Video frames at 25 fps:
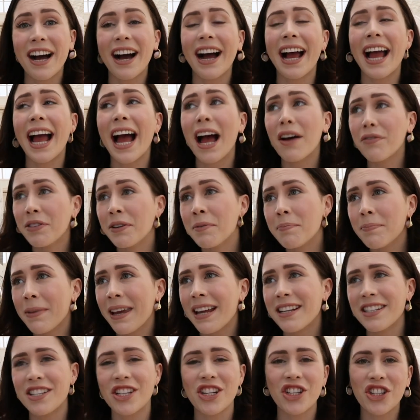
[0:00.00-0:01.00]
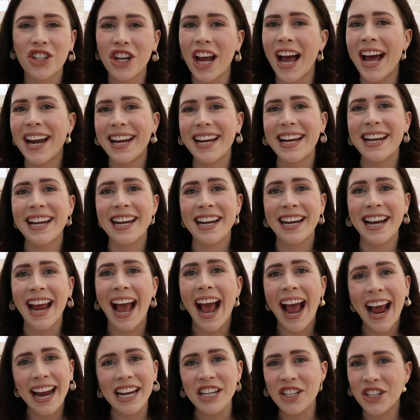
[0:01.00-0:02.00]
I haven't been to Chaddy in
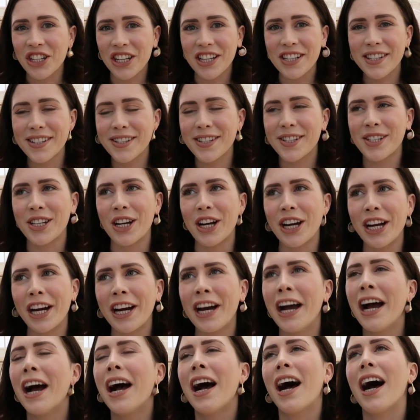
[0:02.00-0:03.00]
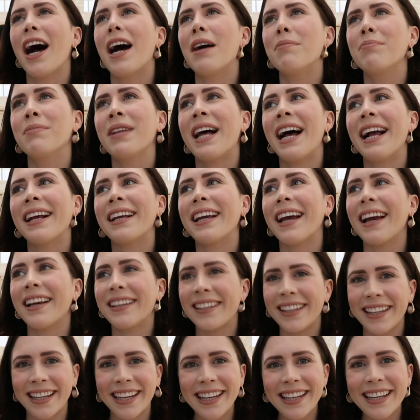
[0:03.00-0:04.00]
ages, so I'm like a
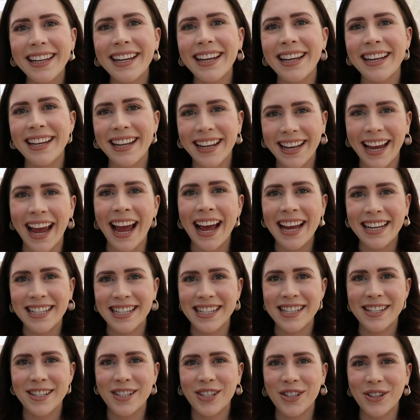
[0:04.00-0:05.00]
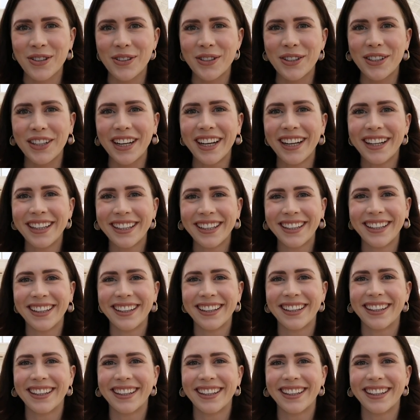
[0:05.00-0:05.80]
kid in a candy store.